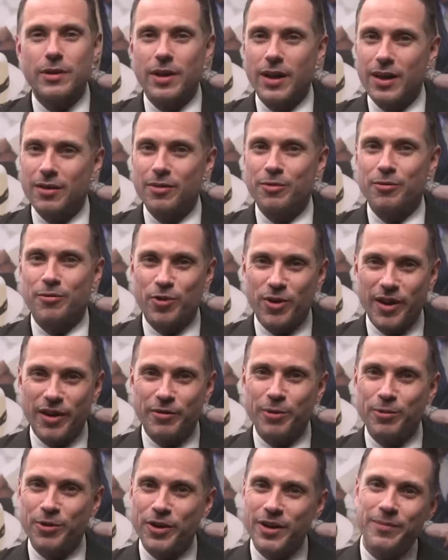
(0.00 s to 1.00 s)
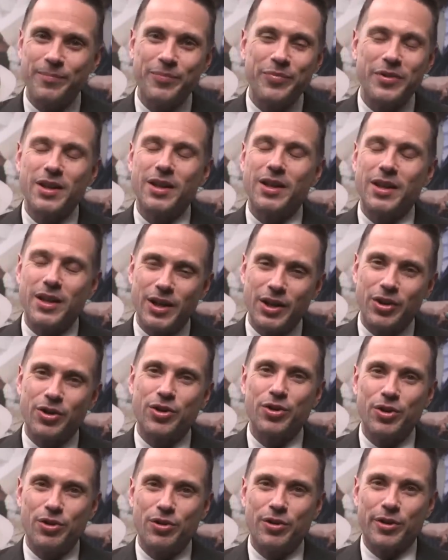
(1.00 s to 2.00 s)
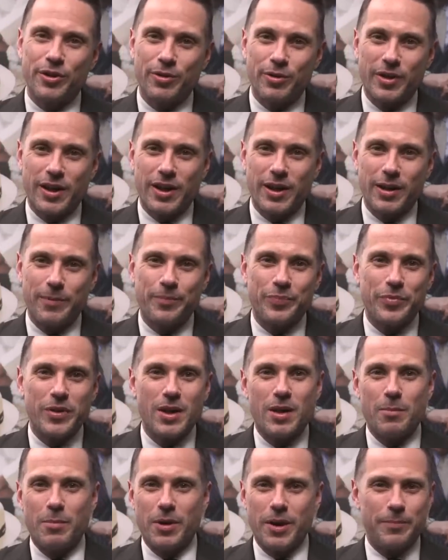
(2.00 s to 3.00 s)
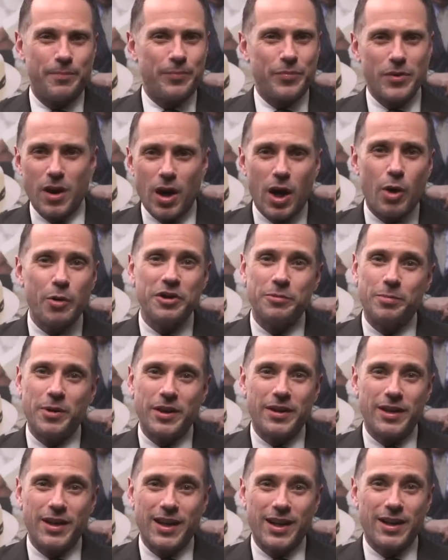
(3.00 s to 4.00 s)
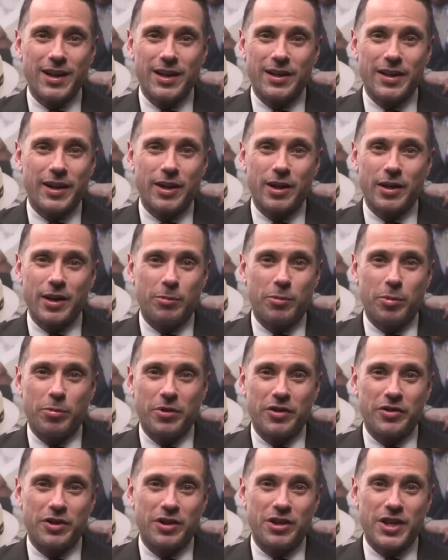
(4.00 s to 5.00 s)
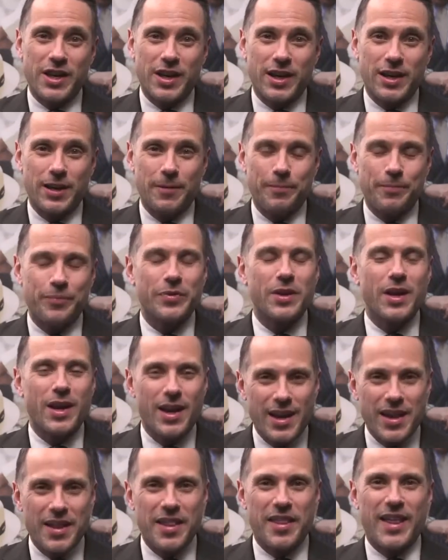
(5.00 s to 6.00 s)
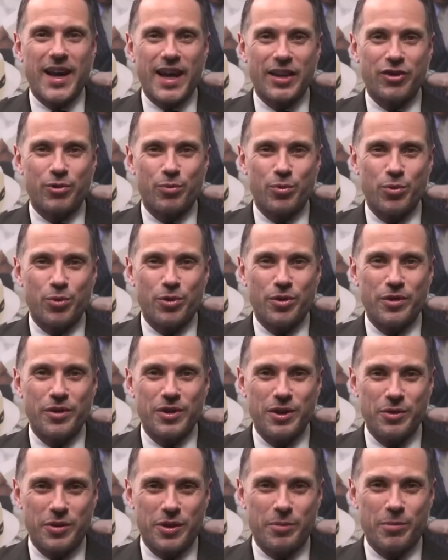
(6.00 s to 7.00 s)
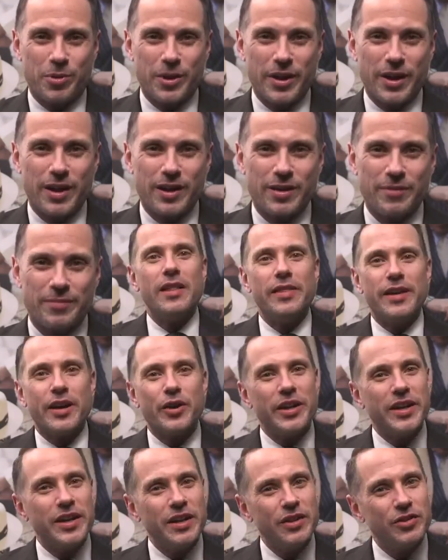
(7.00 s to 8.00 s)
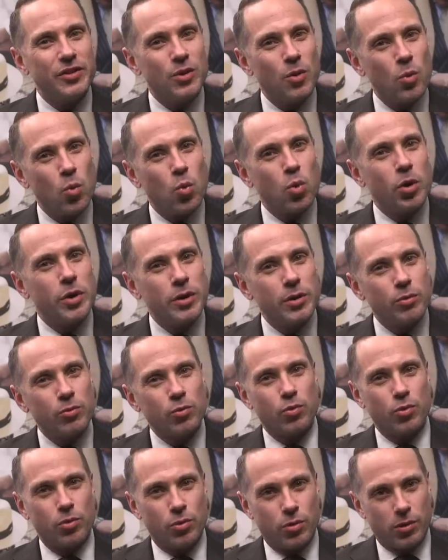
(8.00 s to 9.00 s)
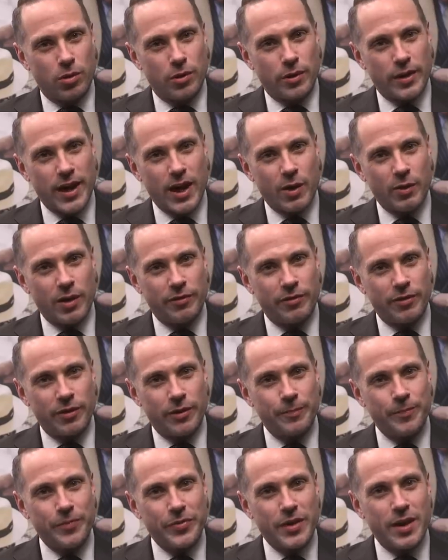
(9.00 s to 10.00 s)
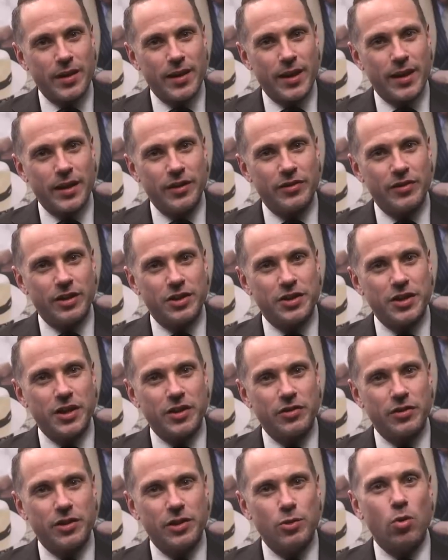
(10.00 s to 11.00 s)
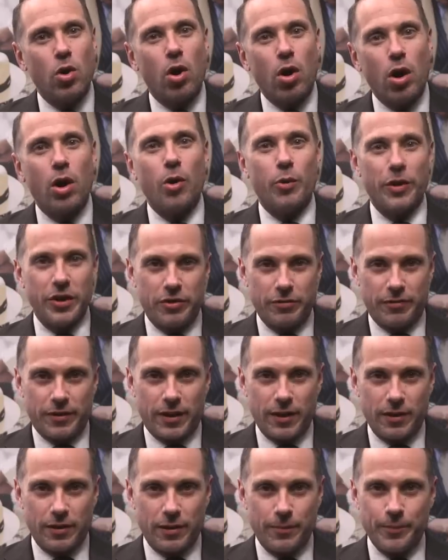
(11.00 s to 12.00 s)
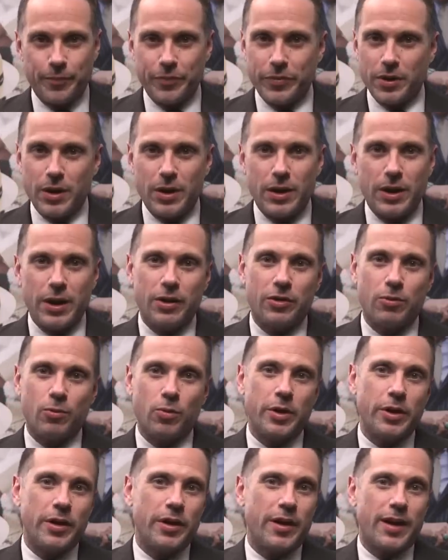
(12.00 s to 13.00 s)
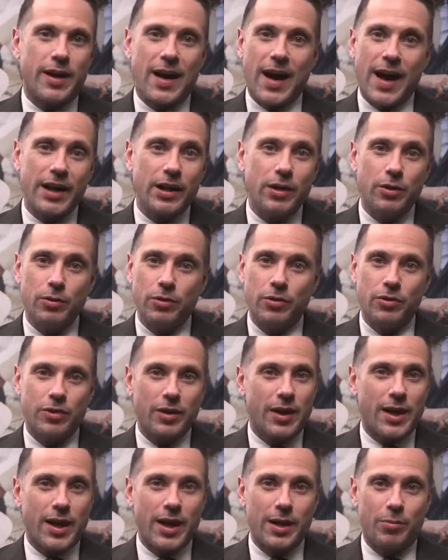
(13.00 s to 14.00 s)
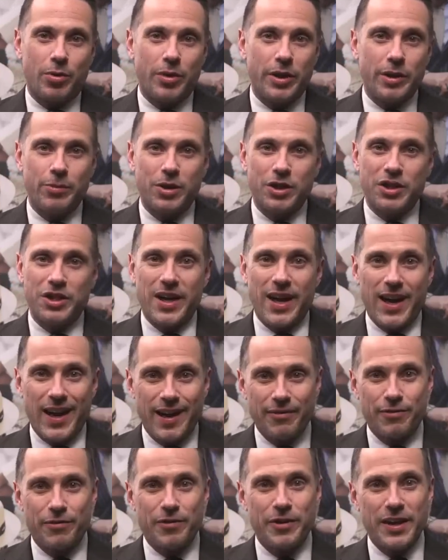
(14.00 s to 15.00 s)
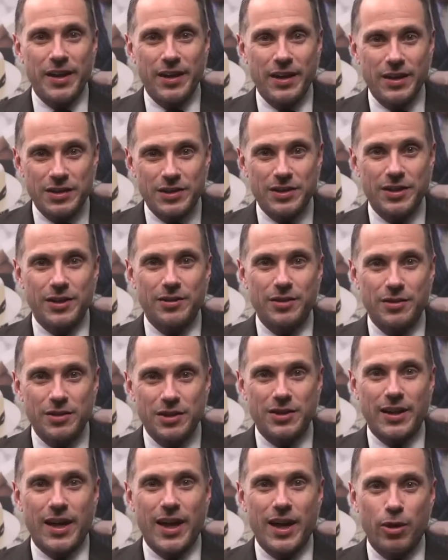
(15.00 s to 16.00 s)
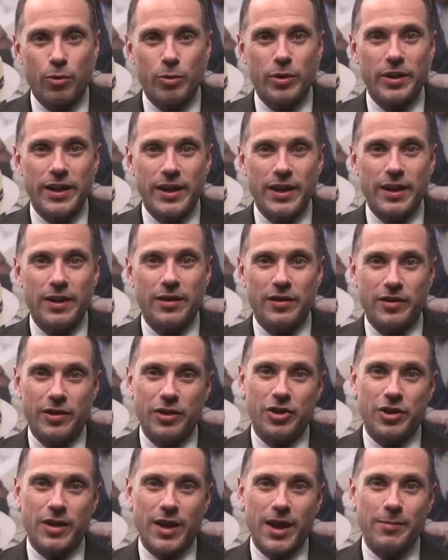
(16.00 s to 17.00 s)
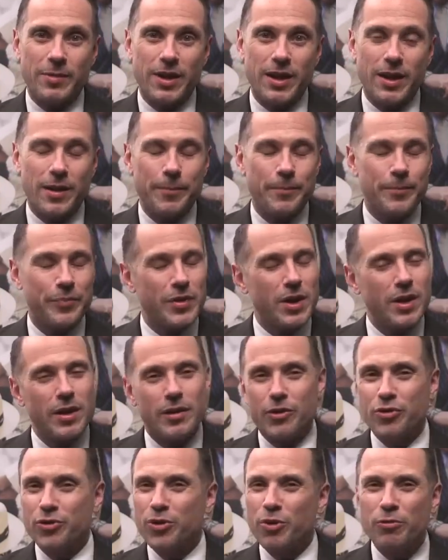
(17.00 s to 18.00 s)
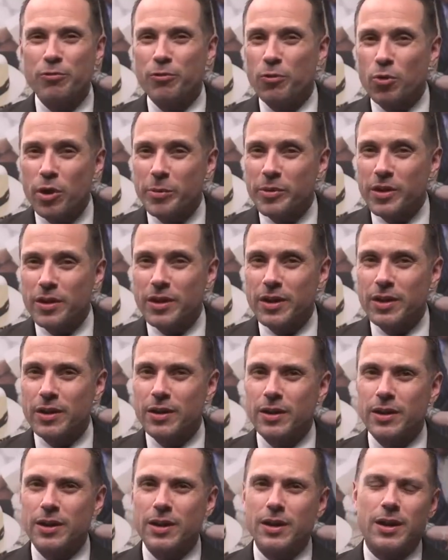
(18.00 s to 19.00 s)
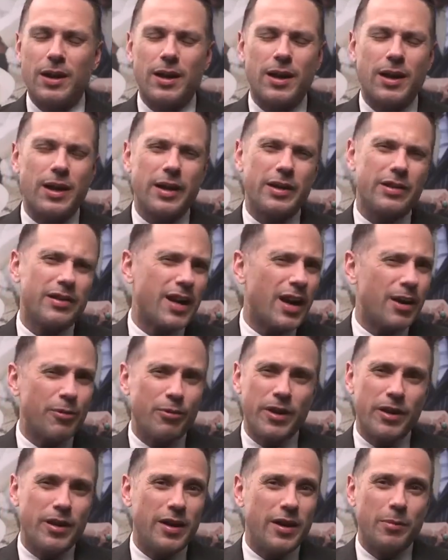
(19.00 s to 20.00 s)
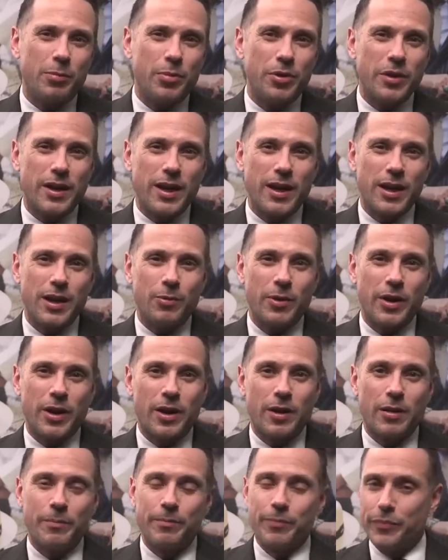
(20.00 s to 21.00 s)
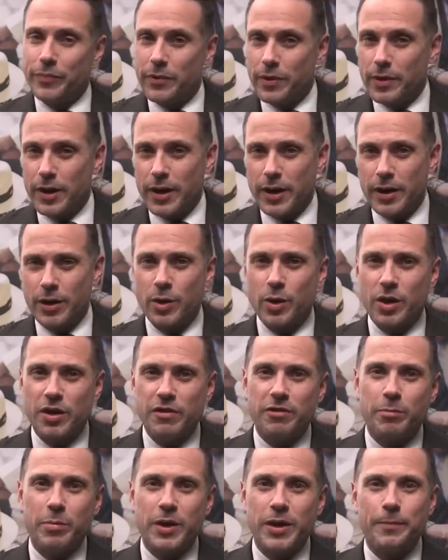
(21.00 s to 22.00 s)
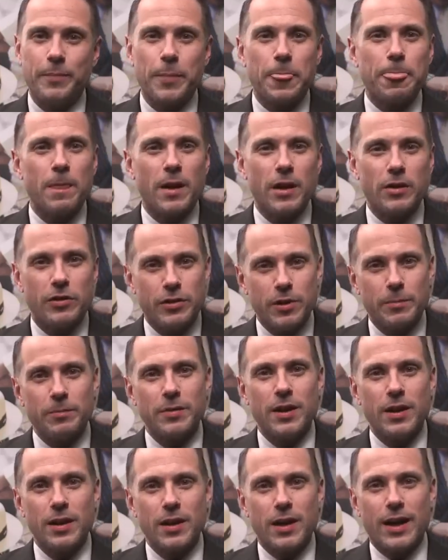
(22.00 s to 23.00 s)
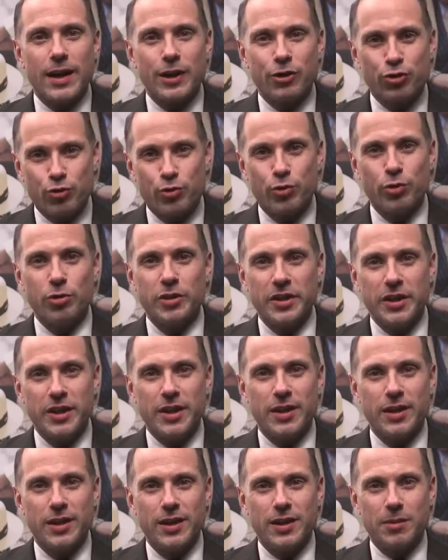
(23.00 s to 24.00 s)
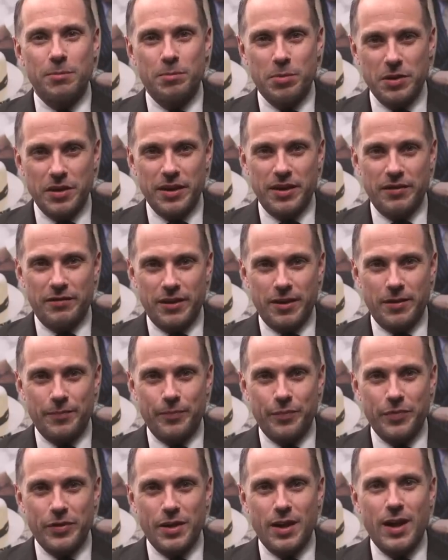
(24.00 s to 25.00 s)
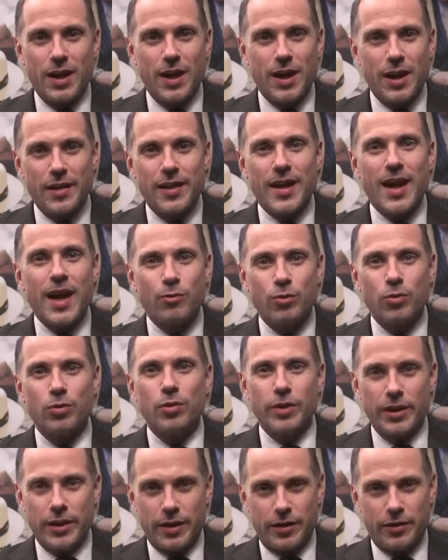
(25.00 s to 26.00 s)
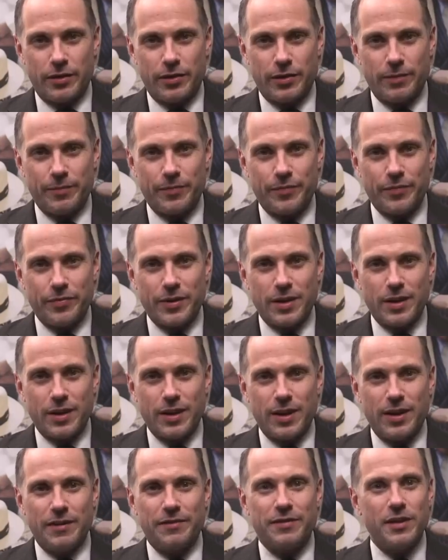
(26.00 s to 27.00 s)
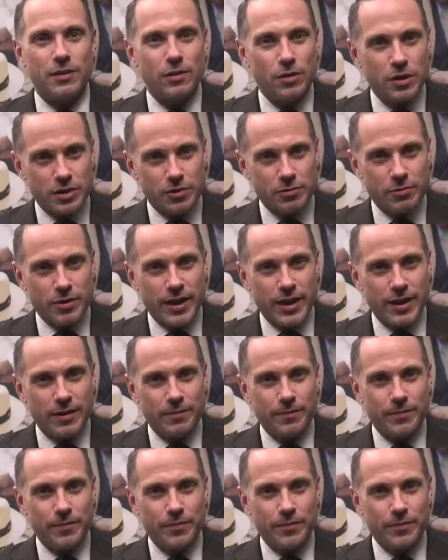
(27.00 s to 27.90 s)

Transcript: not for everyone, it could look okay. But always buttoning an entire double-breasted jacket, that's a rule you can break. There is one rule, however, that I suggest you always follow. It's one that I use to guide pretty much every single style-related decision I make. There's no formula. It's not written in a book anywhere that I know of, but it's something I truly believe in. And that rule is, if it looks right,